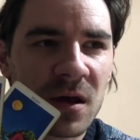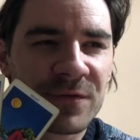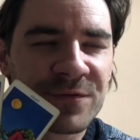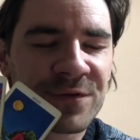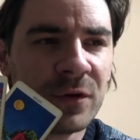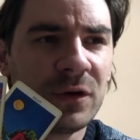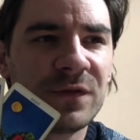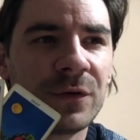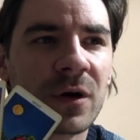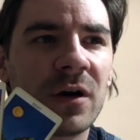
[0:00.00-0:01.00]

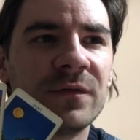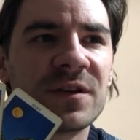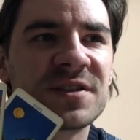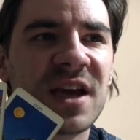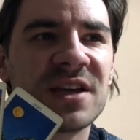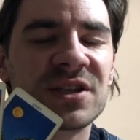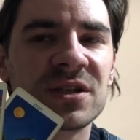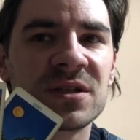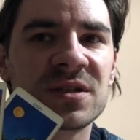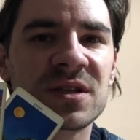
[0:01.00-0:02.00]
fruitful
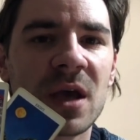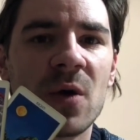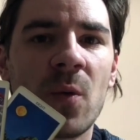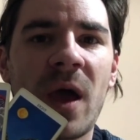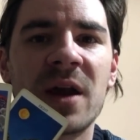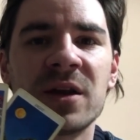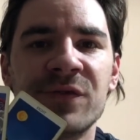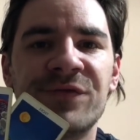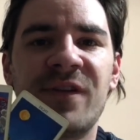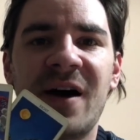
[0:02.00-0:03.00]
conversations where you
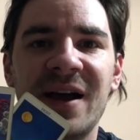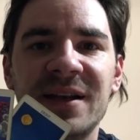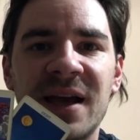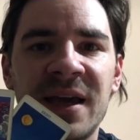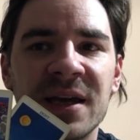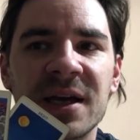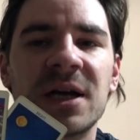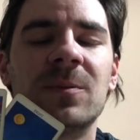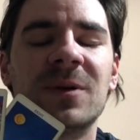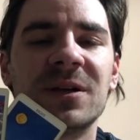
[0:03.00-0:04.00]
find a, a,
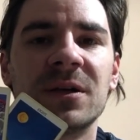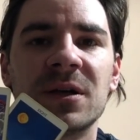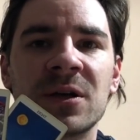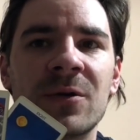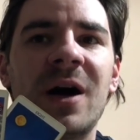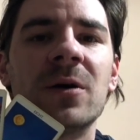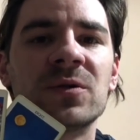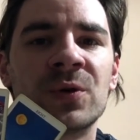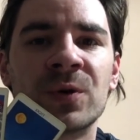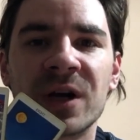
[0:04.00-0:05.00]
common ground
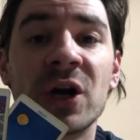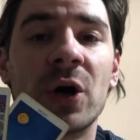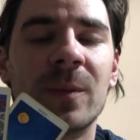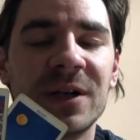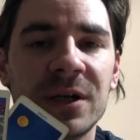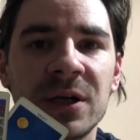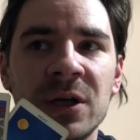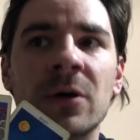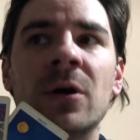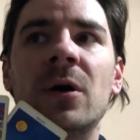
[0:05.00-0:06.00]
or a common
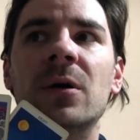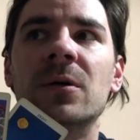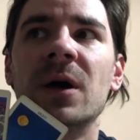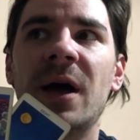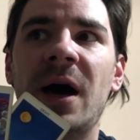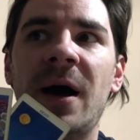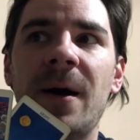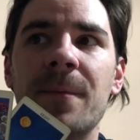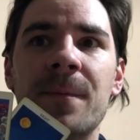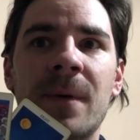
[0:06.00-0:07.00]
goal.
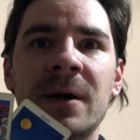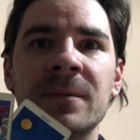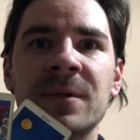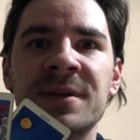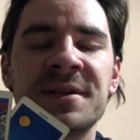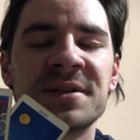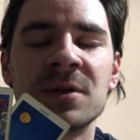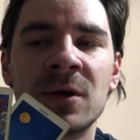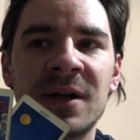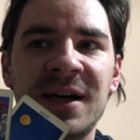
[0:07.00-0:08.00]
Uh, it is
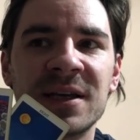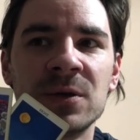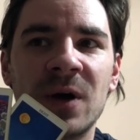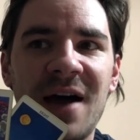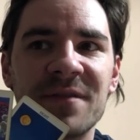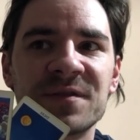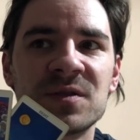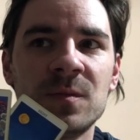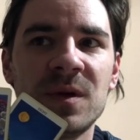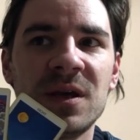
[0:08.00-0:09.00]
not like you have to
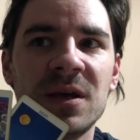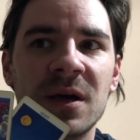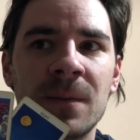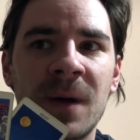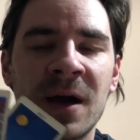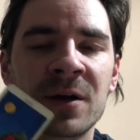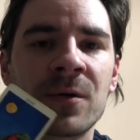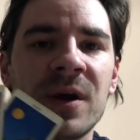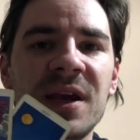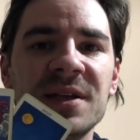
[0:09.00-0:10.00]
be uh,
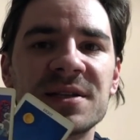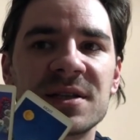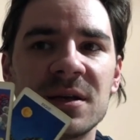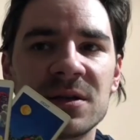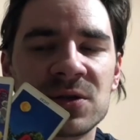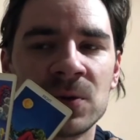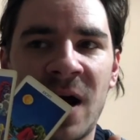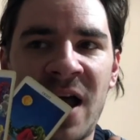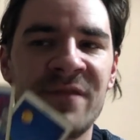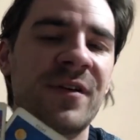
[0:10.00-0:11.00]
agreed to
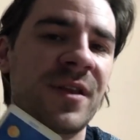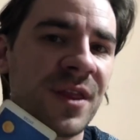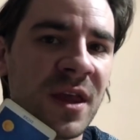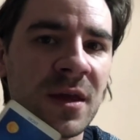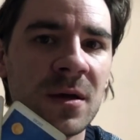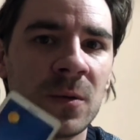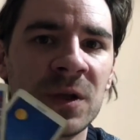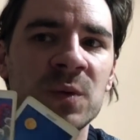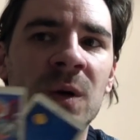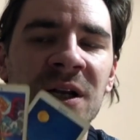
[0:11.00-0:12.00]
everything
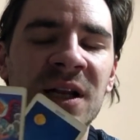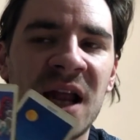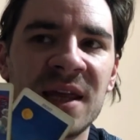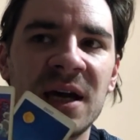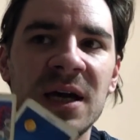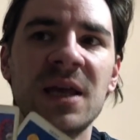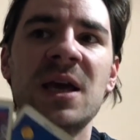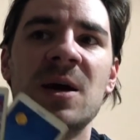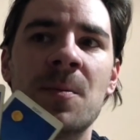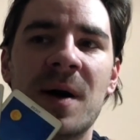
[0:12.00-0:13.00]
with one another,
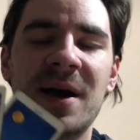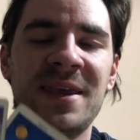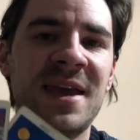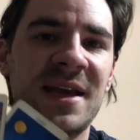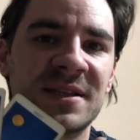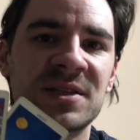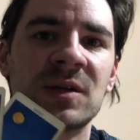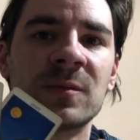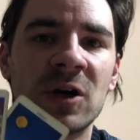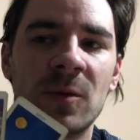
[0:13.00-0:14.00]
but yet
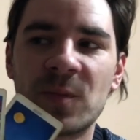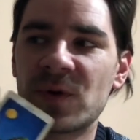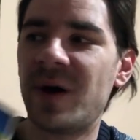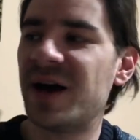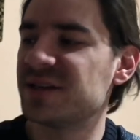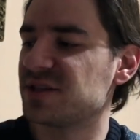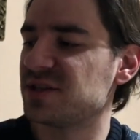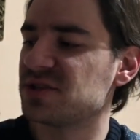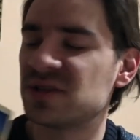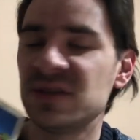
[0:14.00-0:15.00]
some
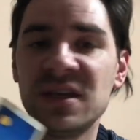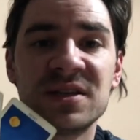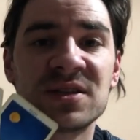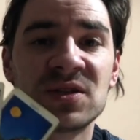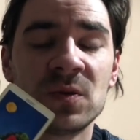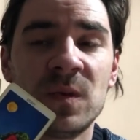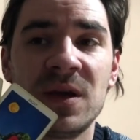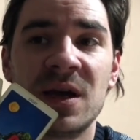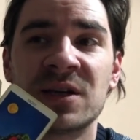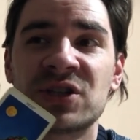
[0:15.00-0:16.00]
compromises needs to be
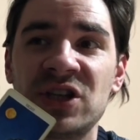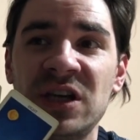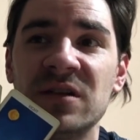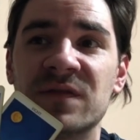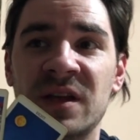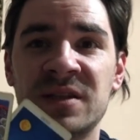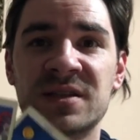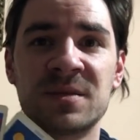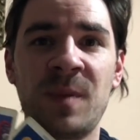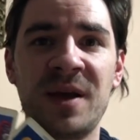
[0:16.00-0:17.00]
achieved.
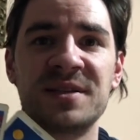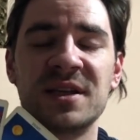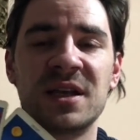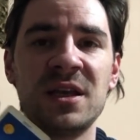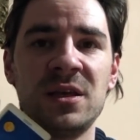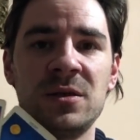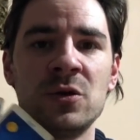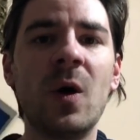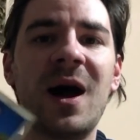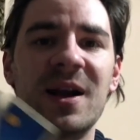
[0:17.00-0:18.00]
It's basically
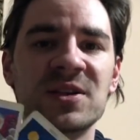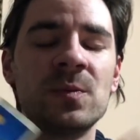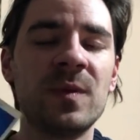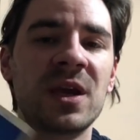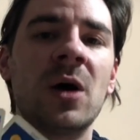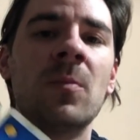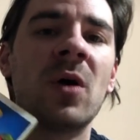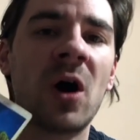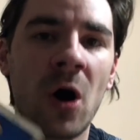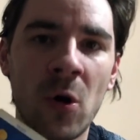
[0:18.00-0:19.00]
you are to become
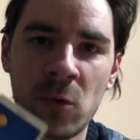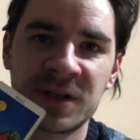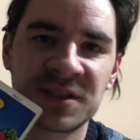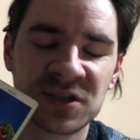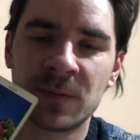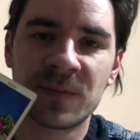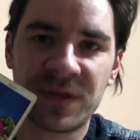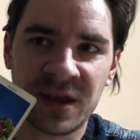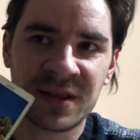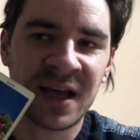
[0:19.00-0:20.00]
whole with
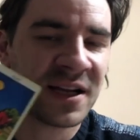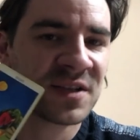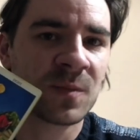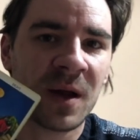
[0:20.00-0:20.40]
something. That is my